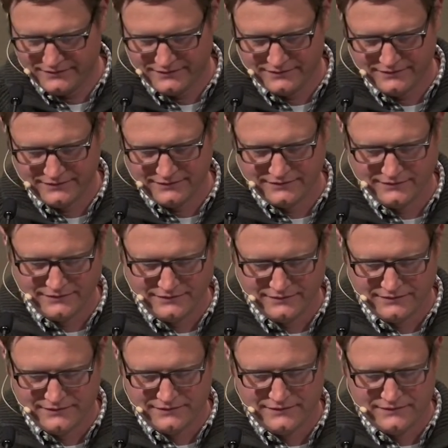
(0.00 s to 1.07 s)

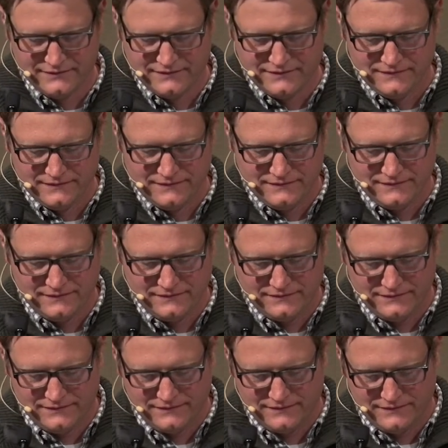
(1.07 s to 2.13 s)

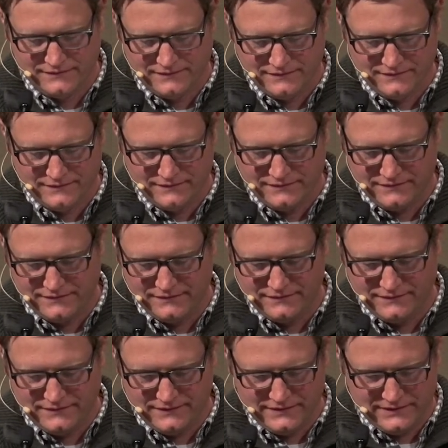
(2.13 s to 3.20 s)

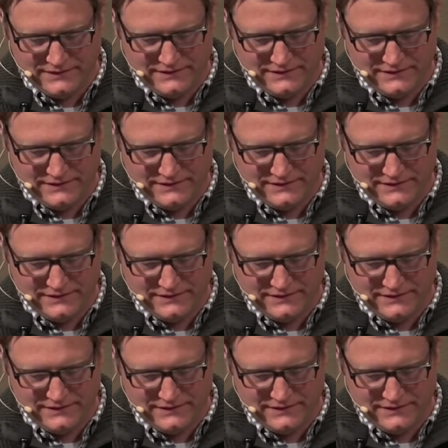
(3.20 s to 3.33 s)
(no one is talking)